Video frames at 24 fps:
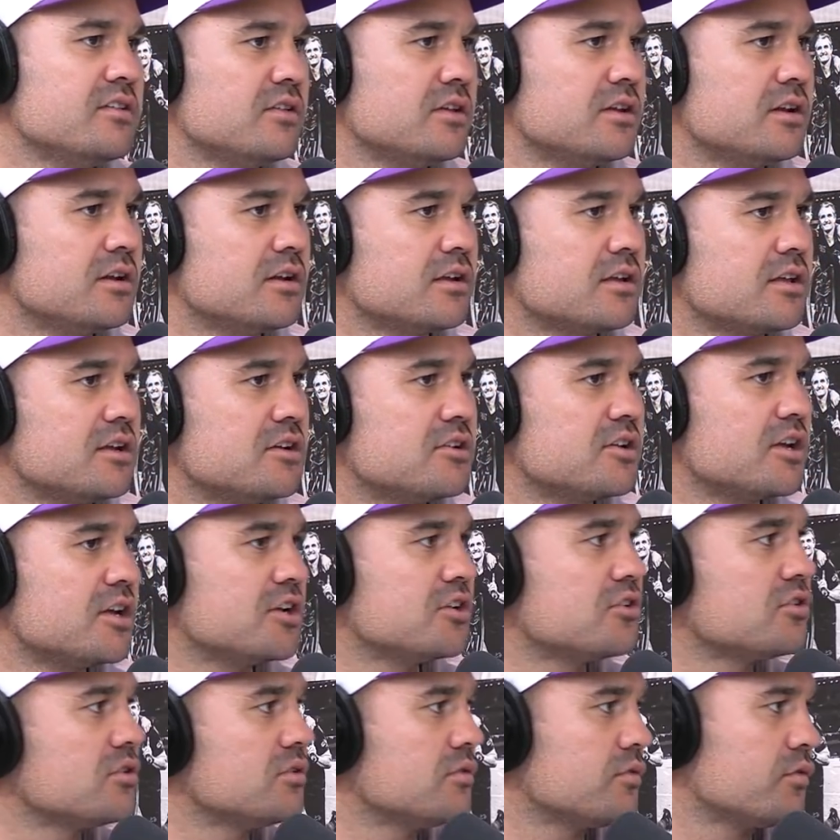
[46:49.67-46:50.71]
in
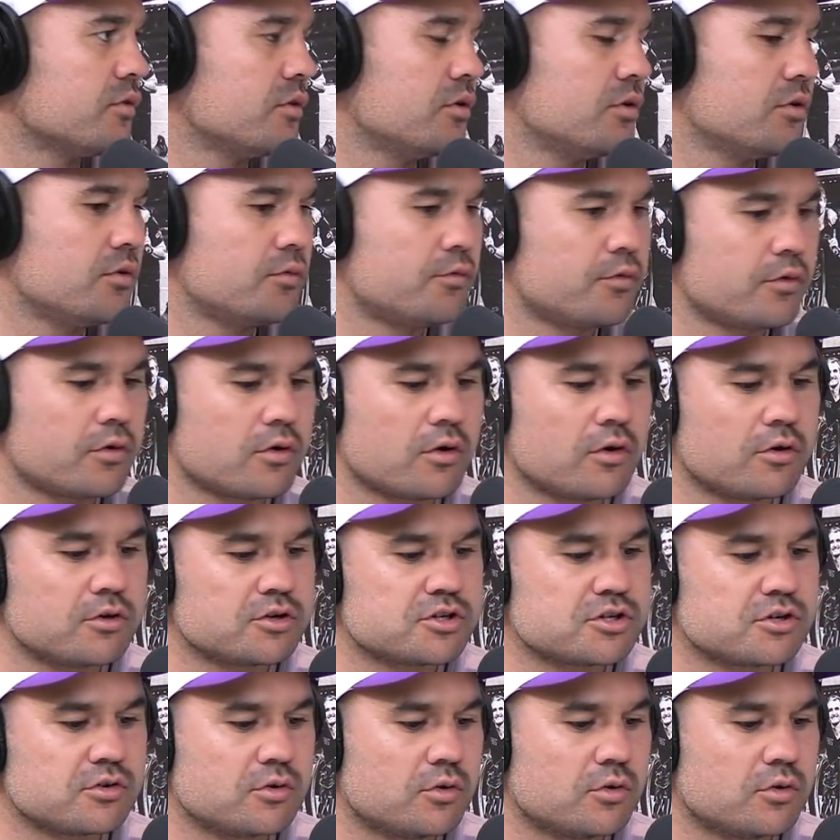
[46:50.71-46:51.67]
contention for Origin,